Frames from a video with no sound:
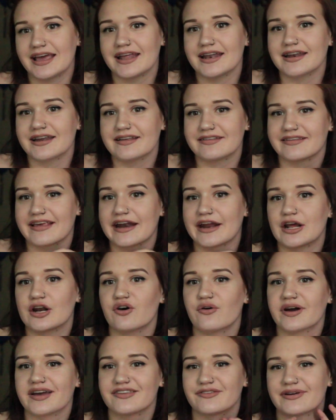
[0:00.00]
and it's getting
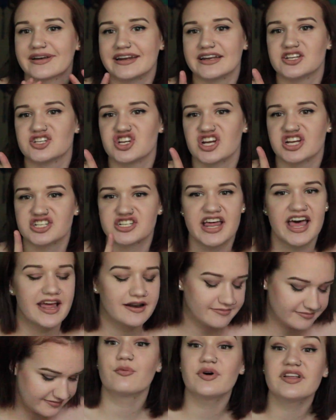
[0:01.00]
annoying, so I need to change
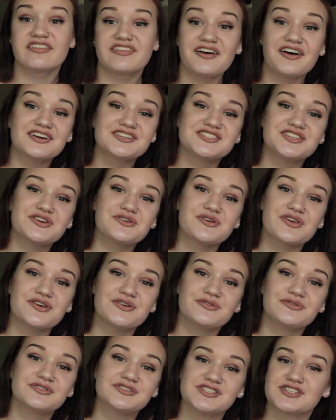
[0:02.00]
that. What song do you
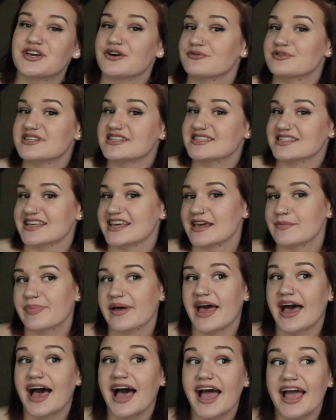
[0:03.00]
use to go to sleep?
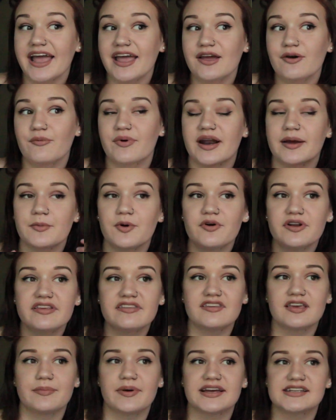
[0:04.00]
When I'm going to
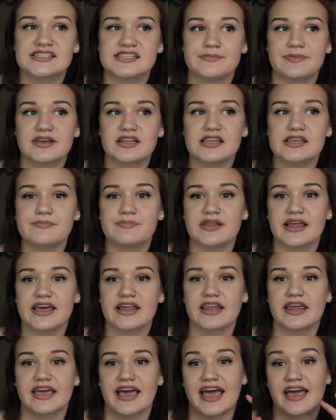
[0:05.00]
sleep, I typically
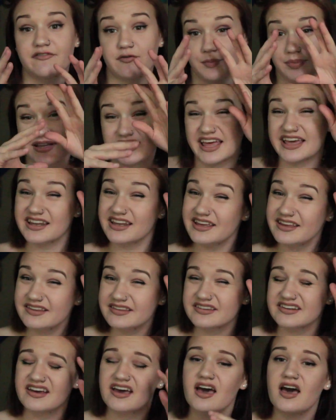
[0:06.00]
play, like, I have a
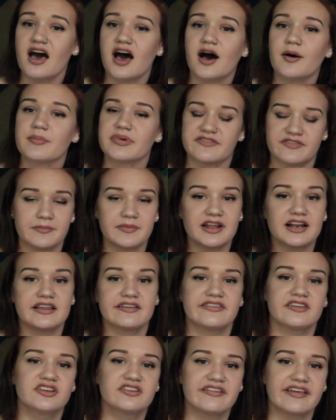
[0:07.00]
playlist, but if I'm gonna
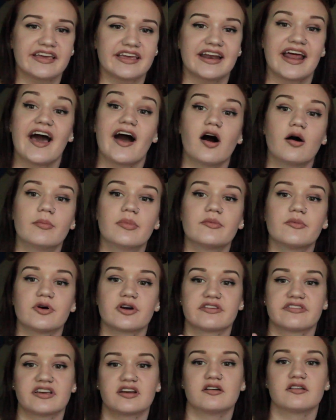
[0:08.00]
listen to like an album
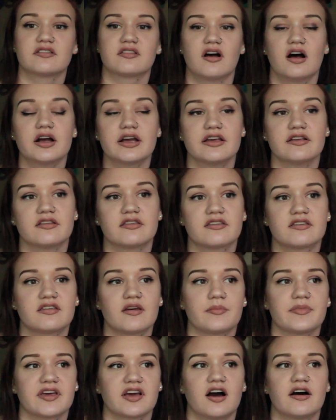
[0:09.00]
or a single song, it's
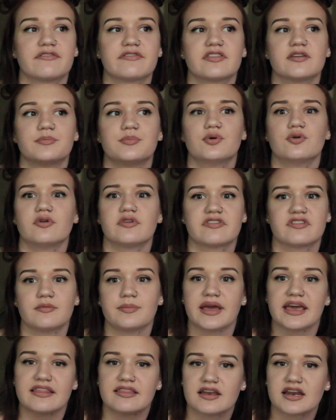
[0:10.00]
something off the Pools to
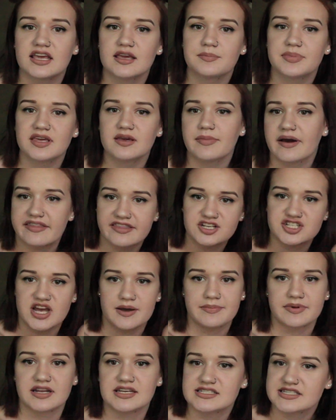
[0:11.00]
Bathe in EP by the
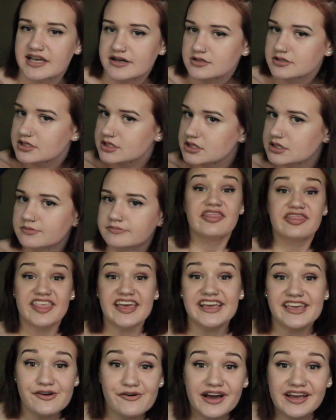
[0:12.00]
Japanese House.
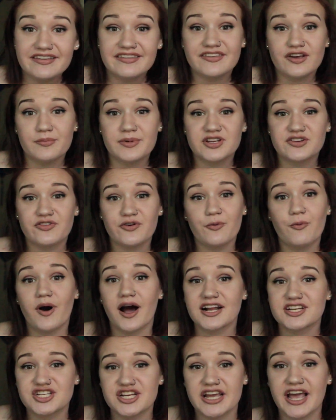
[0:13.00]
Thank you guys so much for
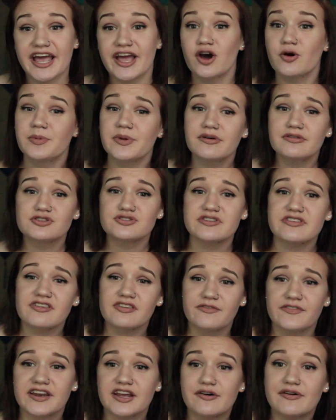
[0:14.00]
watching. I hope you enjoyed
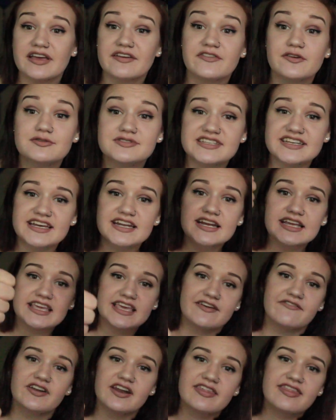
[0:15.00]
this video. If you did,
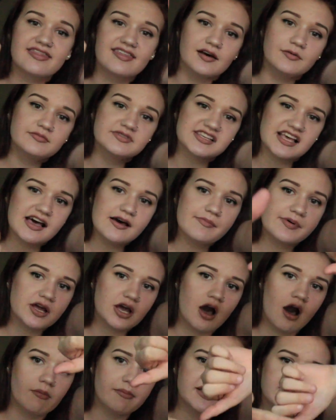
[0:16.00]
give it a thumbs up,
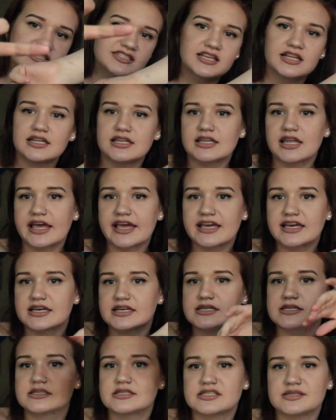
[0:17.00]
comment,
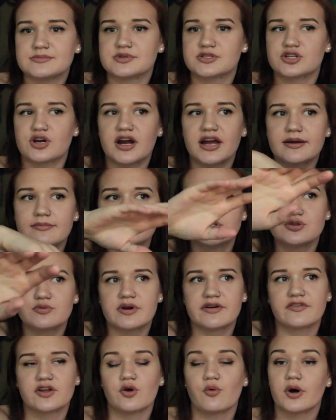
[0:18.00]
like, subscribe, do
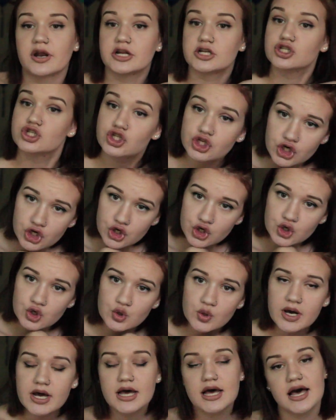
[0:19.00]
whatever you want to
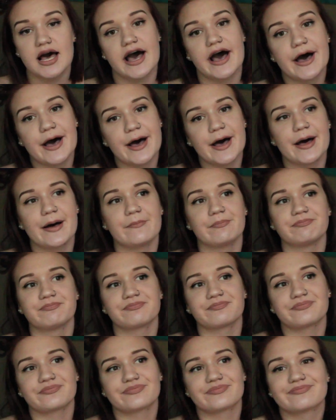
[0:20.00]
do.
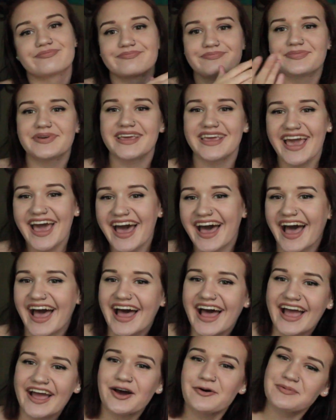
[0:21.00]
But
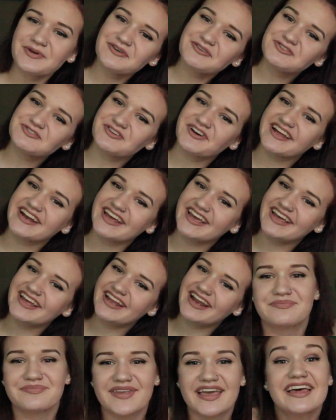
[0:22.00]
yeah, I hope you enjoyed
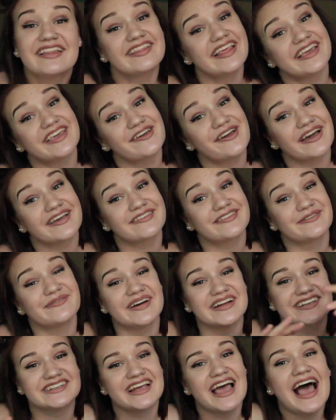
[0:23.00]
it. Thank you guys so
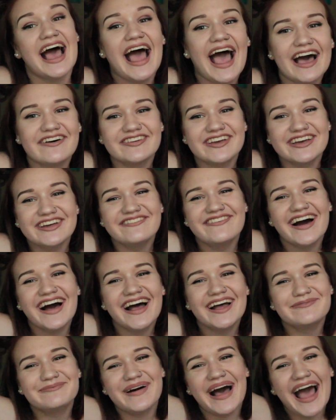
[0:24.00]
much. Have a good one.